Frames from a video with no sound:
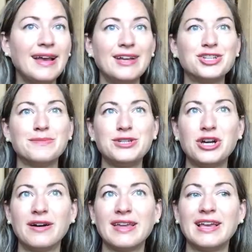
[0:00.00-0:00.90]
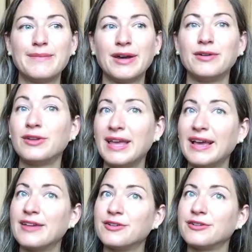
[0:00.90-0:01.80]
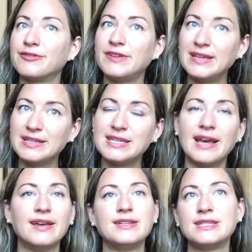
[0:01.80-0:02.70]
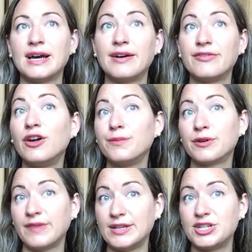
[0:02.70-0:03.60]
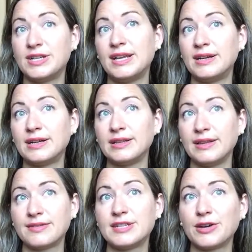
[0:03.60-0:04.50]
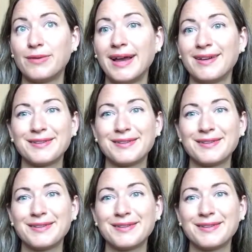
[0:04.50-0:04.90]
and she'll be talking about looking at your feet and fall prevention in a holistic way.